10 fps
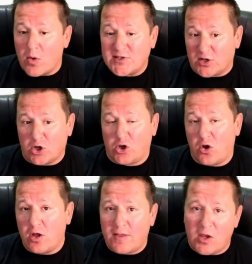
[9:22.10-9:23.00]
ones that are
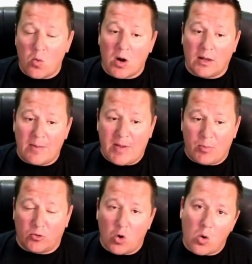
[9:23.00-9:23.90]
good that you want to let
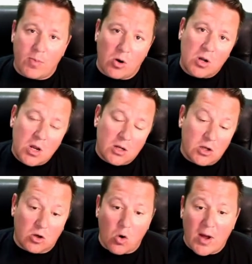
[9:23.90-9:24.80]
people know about,
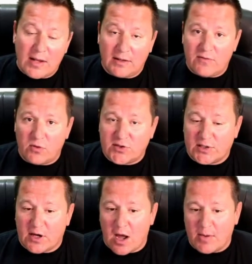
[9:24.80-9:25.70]
you can go ahead and leave those in
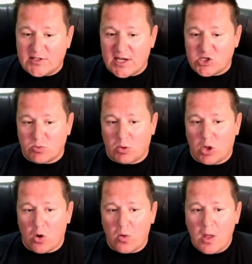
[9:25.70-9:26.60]
the comment section
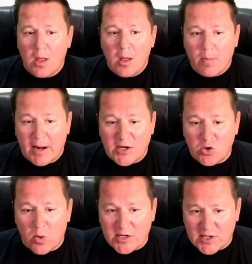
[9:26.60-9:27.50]
below. But I
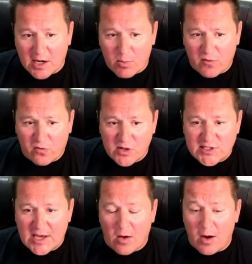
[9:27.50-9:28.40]
do want to talk about
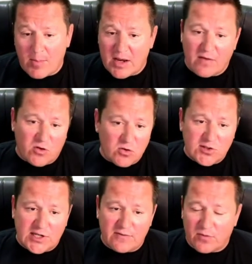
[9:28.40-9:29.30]
Freesound. I mean, I've
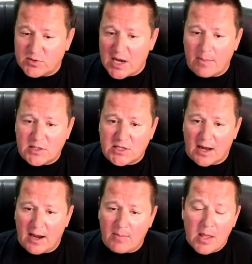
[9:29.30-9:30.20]
used it from time to
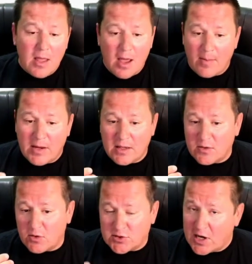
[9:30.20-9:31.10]
time. I
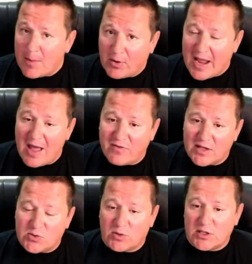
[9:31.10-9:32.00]
mean, there's a couple
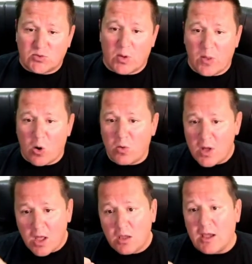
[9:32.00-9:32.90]
caveats with this one, though.
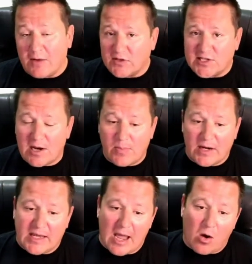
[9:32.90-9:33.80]
You have to set up an
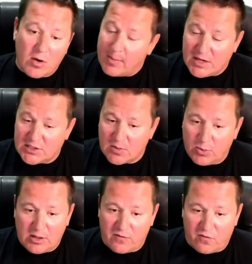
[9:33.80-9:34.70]
account. I mean, it's
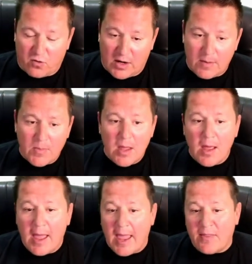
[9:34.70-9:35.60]
completely free.
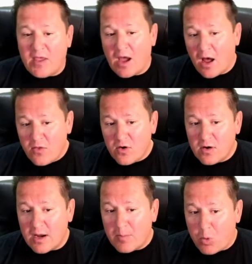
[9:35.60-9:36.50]
And the
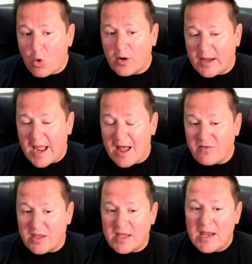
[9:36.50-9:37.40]
other important
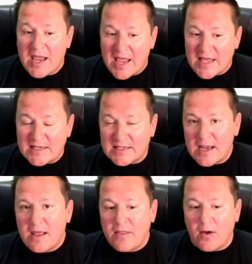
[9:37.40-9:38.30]
caveat is
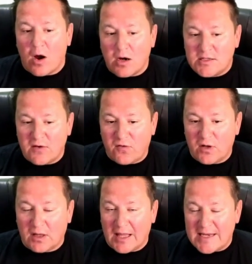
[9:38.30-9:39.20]
there are
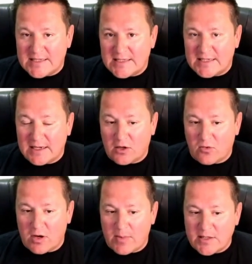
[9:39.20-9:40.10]
different licensing
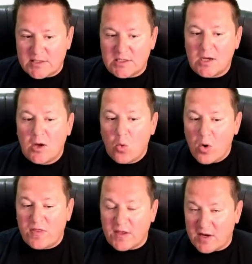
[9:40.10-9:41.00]
agreements
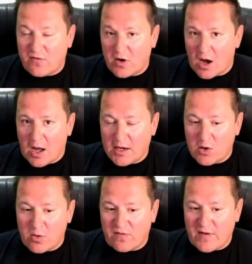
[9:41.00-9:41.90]
with the different
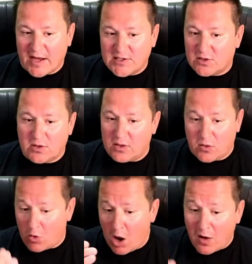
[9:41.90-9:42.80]
audio effects.
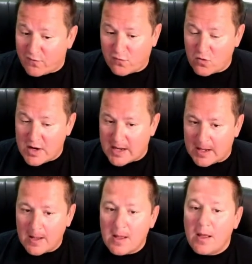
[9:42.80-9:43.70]
They're all
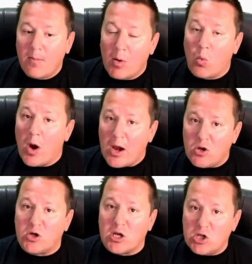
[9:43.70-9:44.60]
free, but where
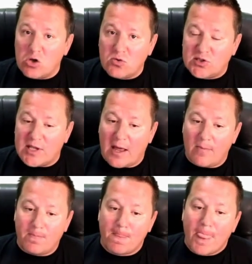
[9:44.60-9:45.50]
you can use
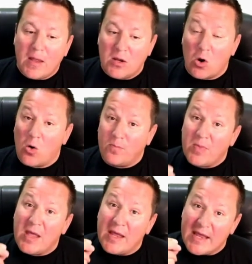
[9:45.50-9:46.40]
them,
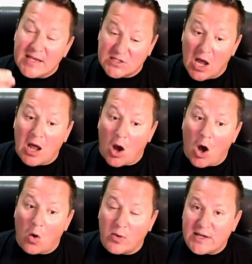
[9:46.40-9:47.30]
is not
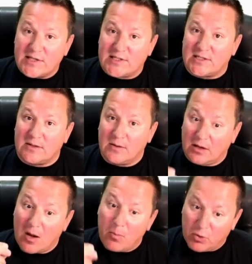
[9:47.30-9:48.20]
always
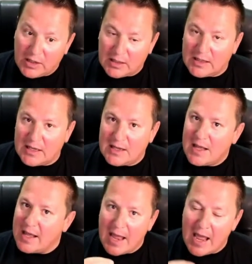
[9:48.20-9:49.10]
completely
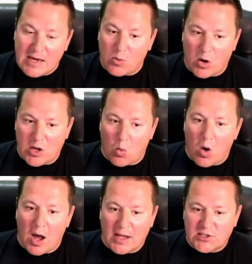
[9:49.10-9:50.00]
anywhere you
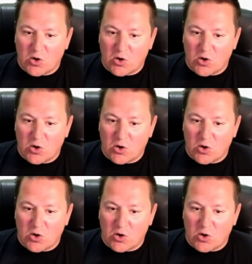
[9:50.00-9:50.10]
want.